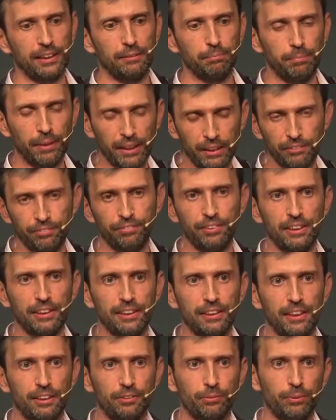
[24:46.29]
the benefits
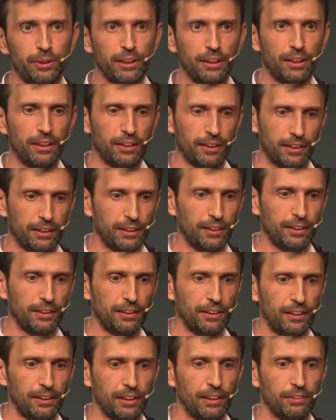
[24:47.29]
that we are
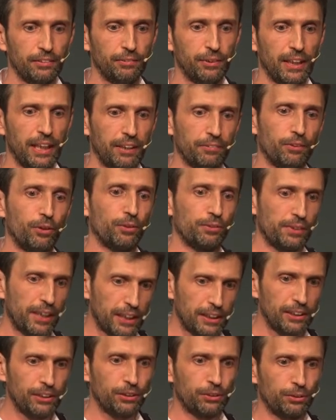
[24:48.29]
we have
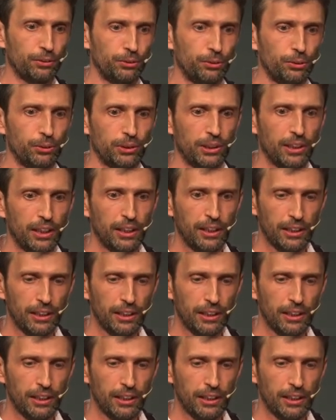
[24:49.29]
already introduced